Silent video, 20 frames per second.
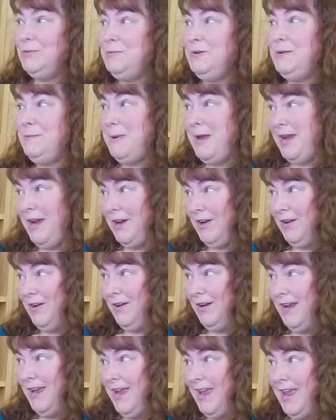be mayor?
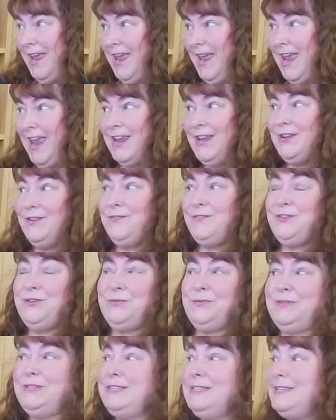And if
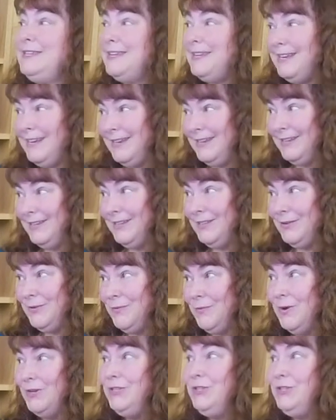you didn't, what